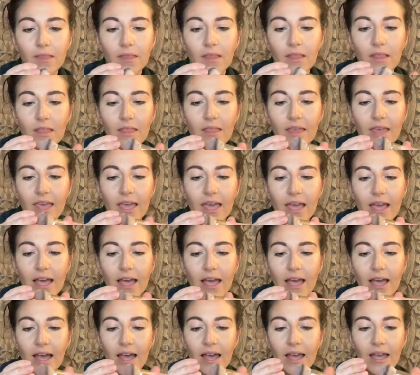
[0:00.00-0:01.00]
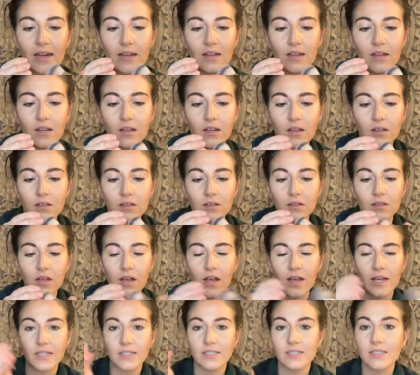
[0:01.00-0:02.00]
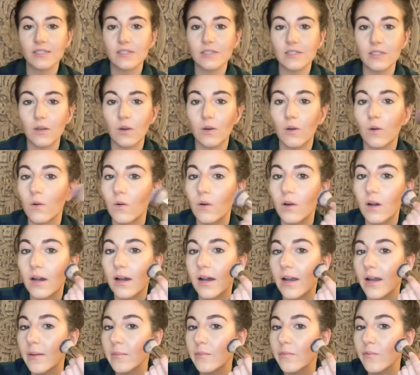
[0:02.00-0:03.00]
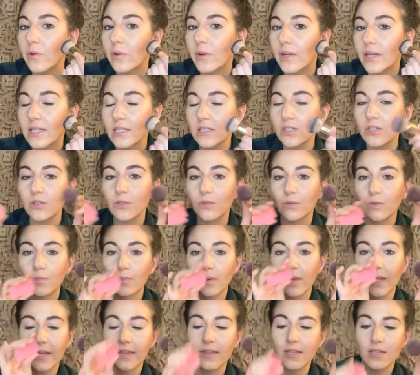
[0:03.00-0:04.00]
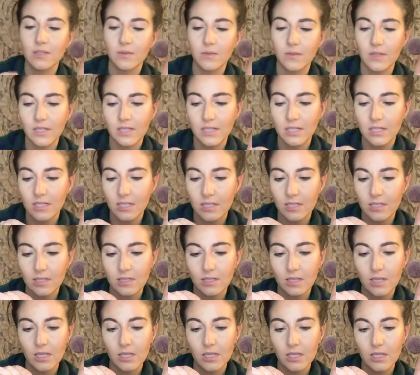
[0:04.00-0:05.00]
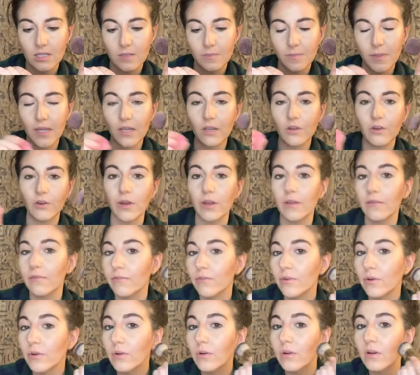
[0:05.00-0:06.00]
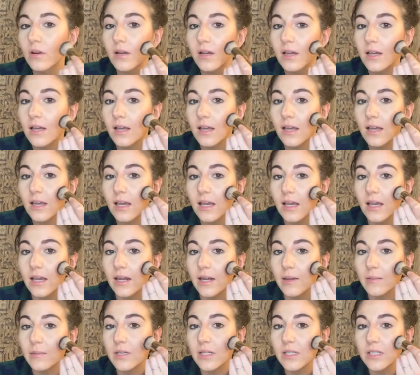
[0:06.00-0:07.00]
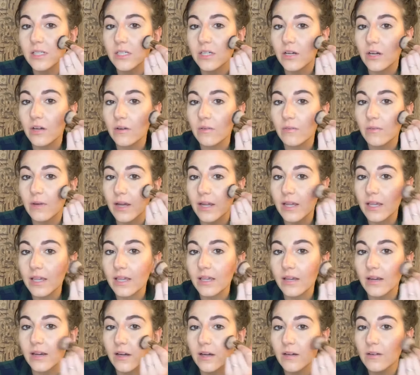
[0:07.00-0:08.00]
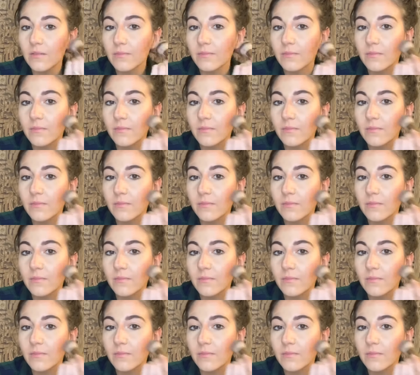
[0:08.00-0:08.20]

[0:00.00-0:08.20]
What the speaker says: they add a lot. So I'm going to apply this one. This one is Pink Grapefruit, and I'm gonna start right here